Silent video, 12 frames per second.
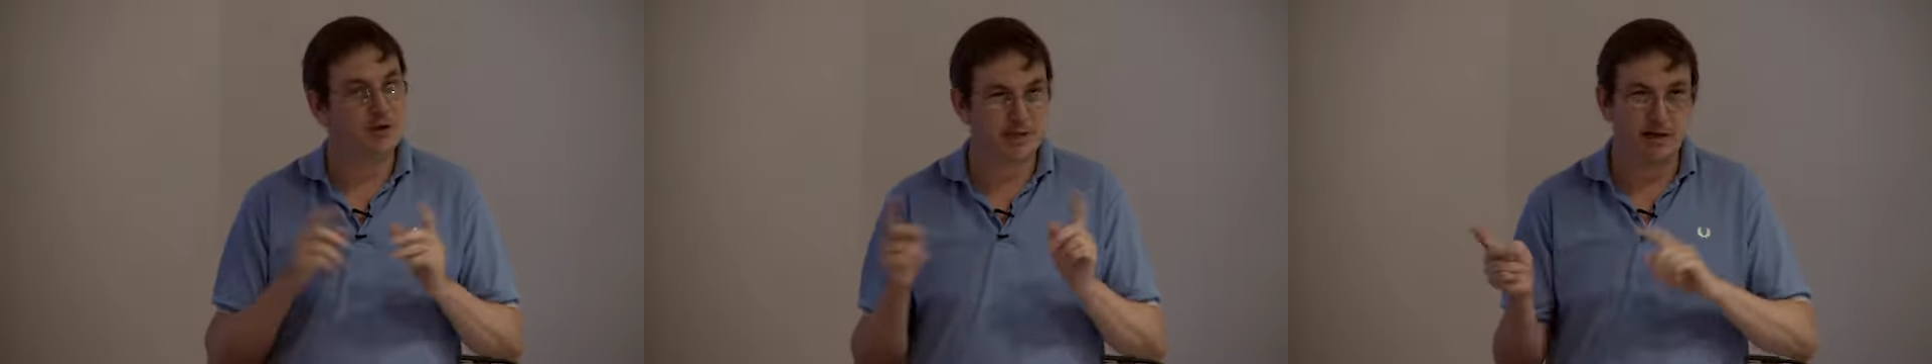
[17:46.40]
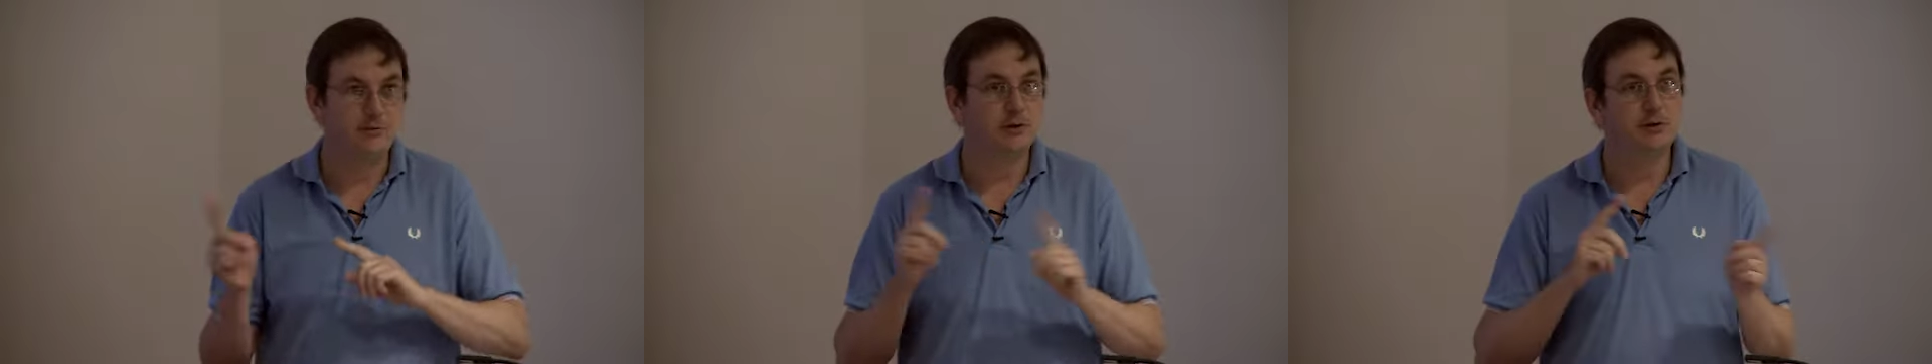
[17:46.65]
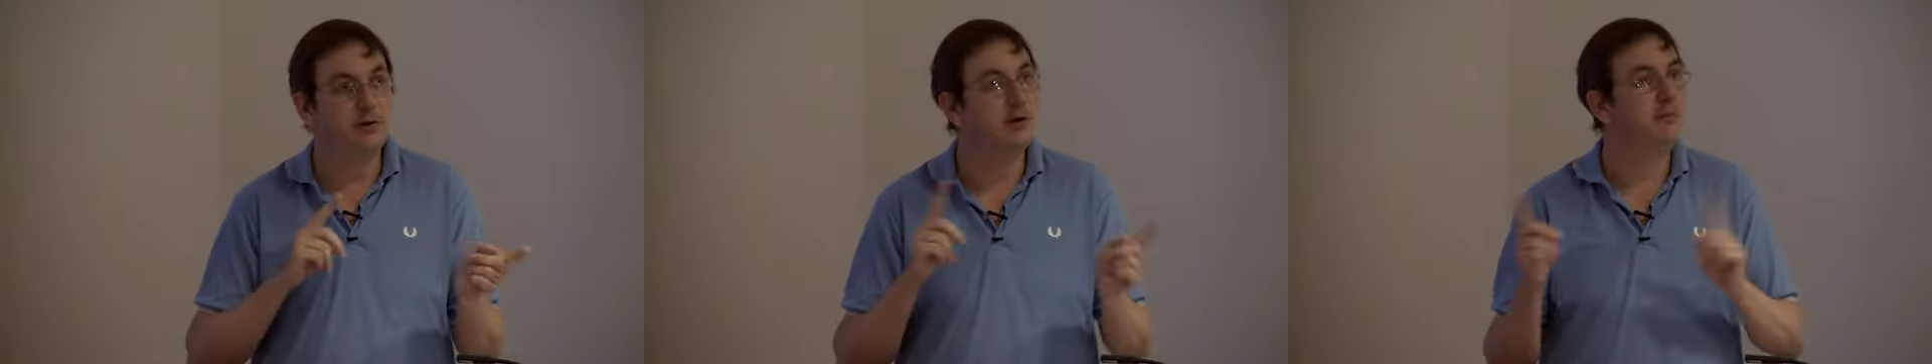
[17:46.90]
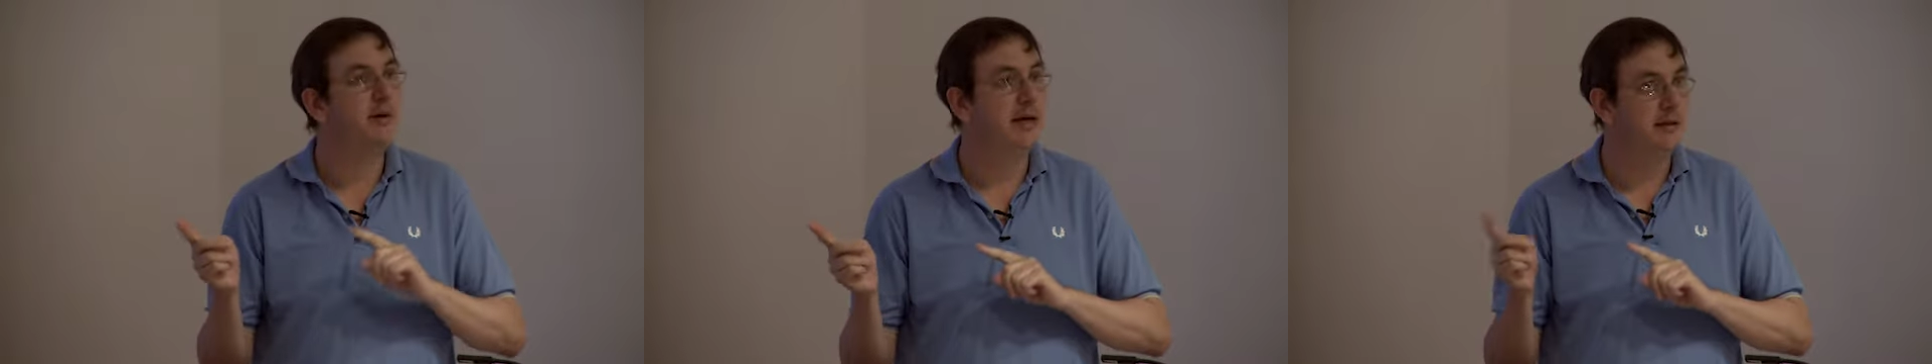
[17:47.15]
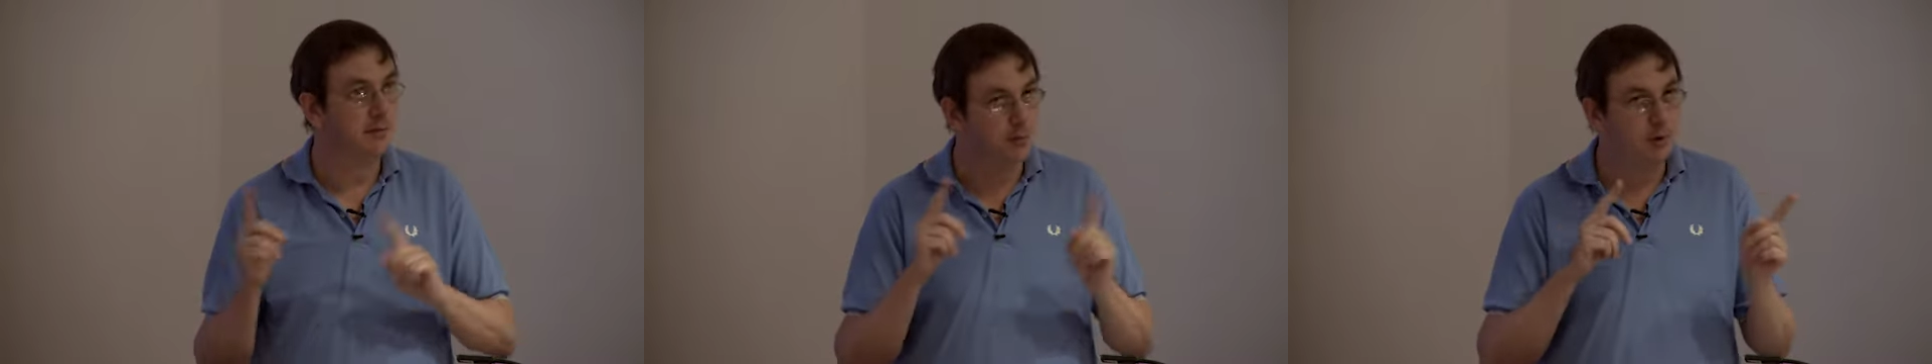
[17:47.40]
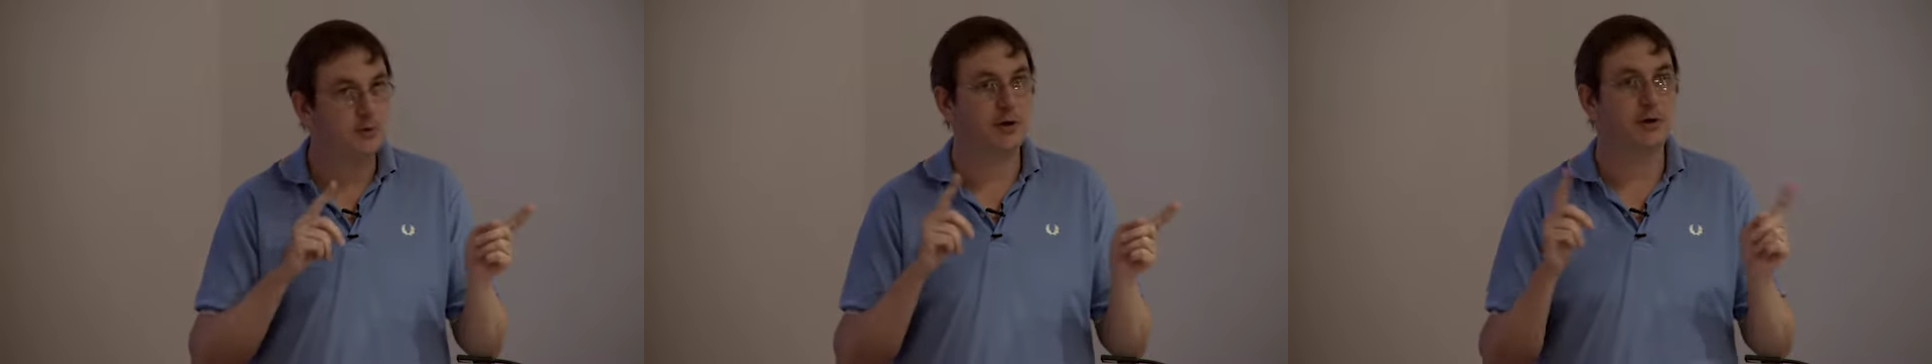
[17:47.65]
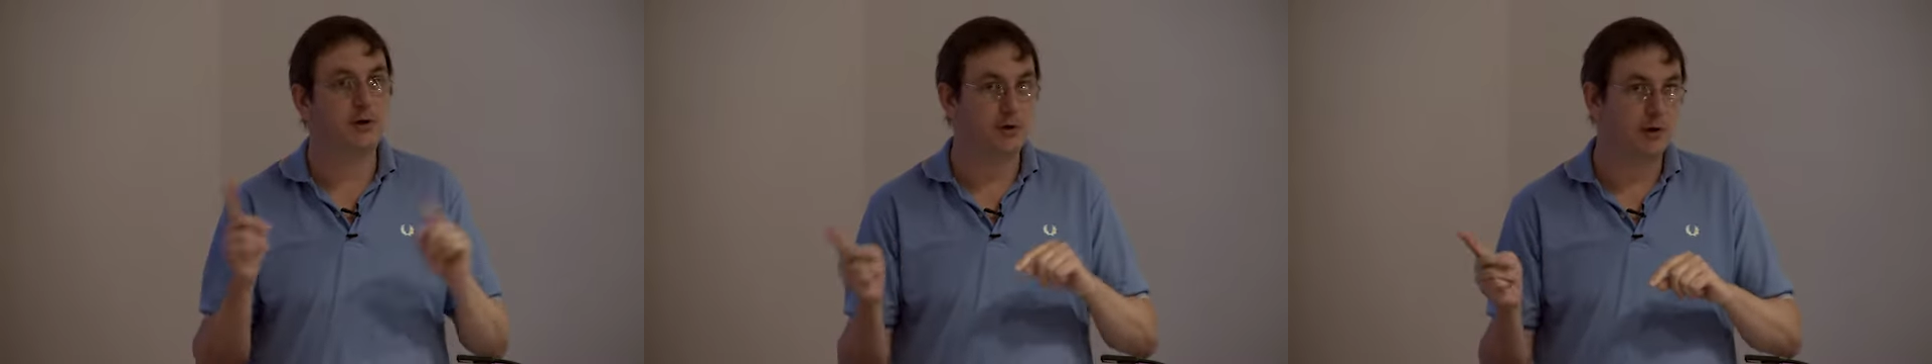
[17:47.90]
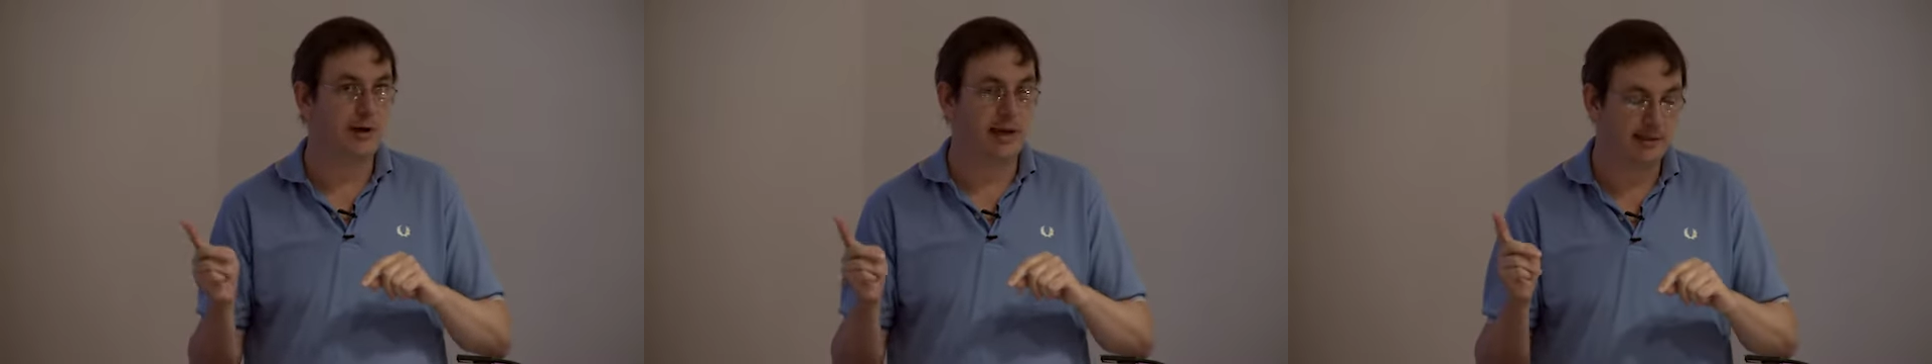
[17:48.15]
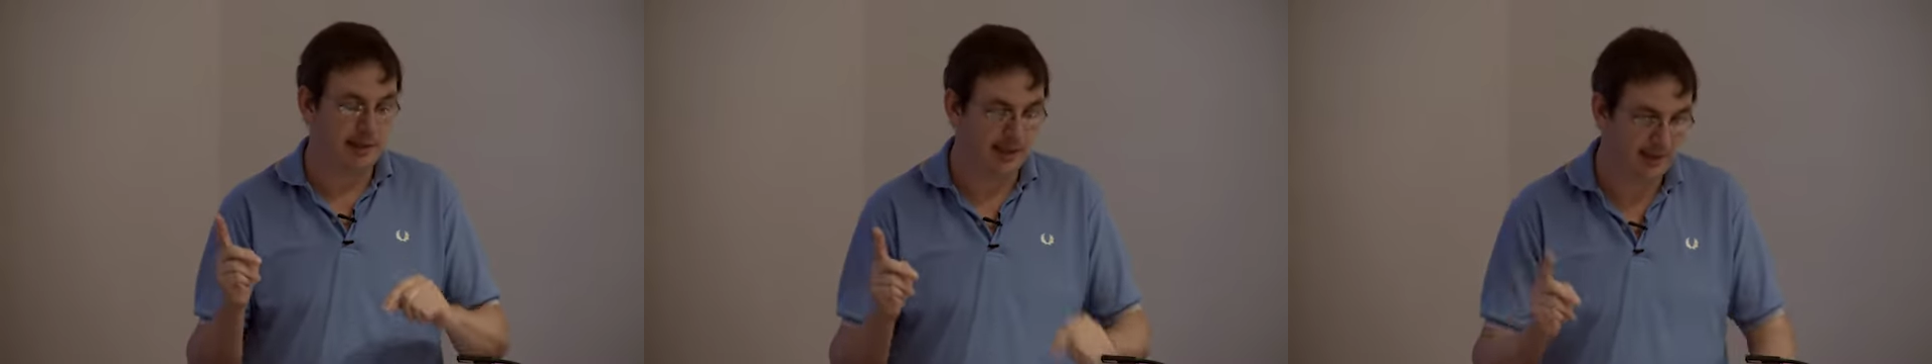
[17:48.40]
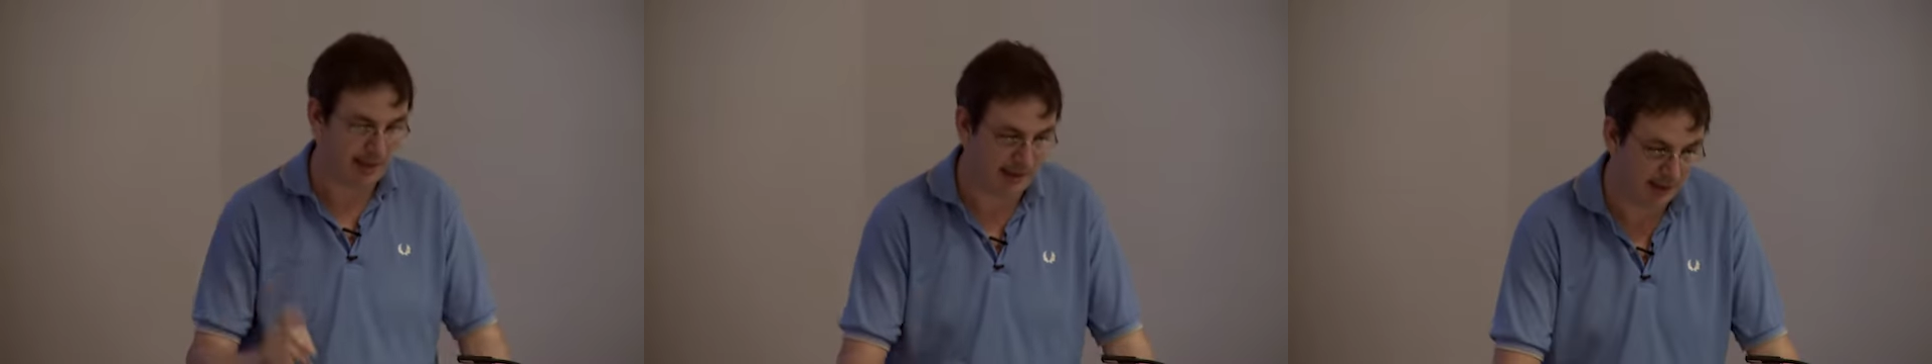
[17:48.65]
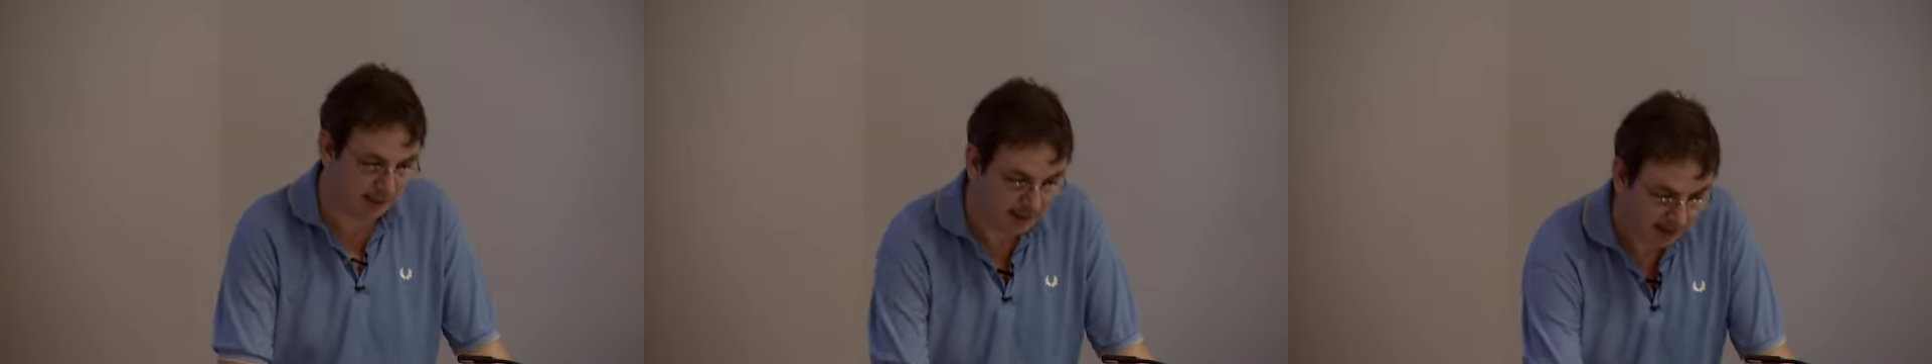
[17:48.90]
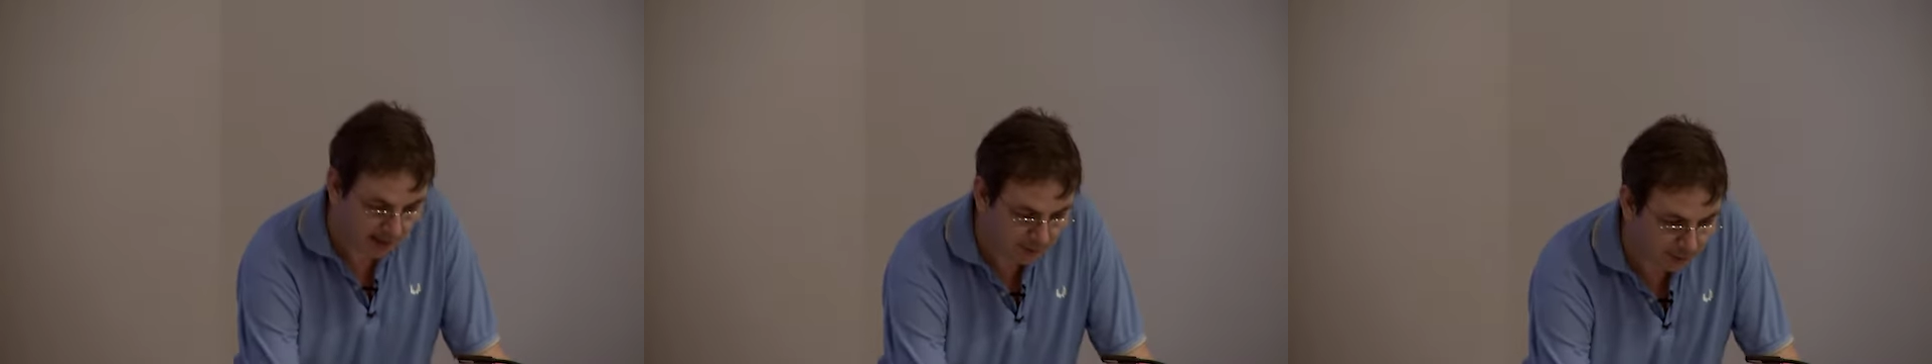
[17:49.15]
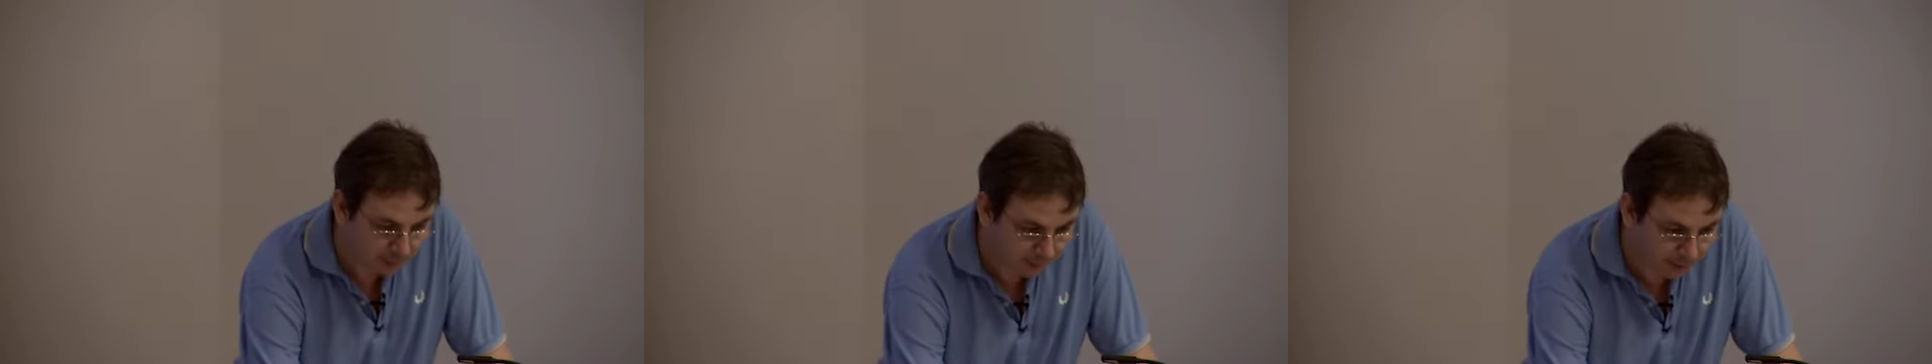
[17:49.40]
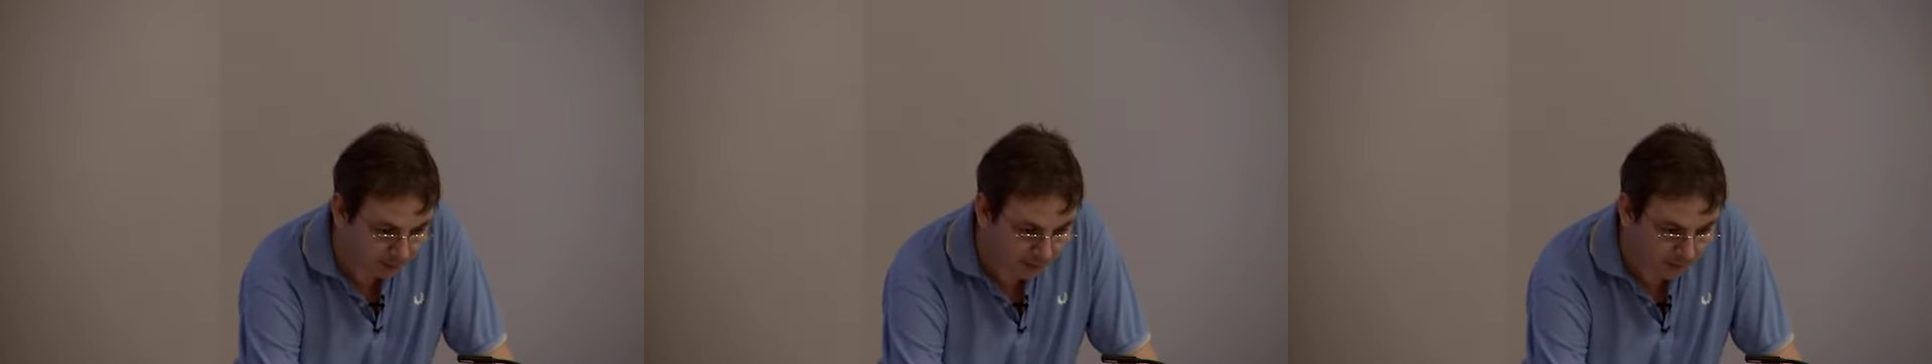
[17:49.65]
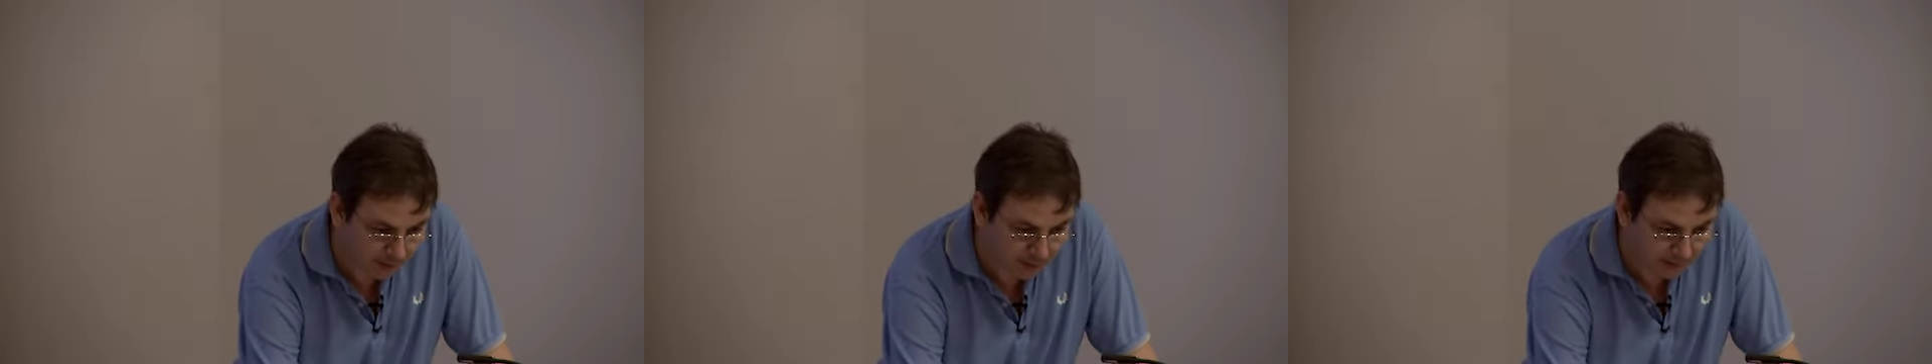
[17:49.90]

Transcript: just have to do them in the mode you're going to collect data in, not both.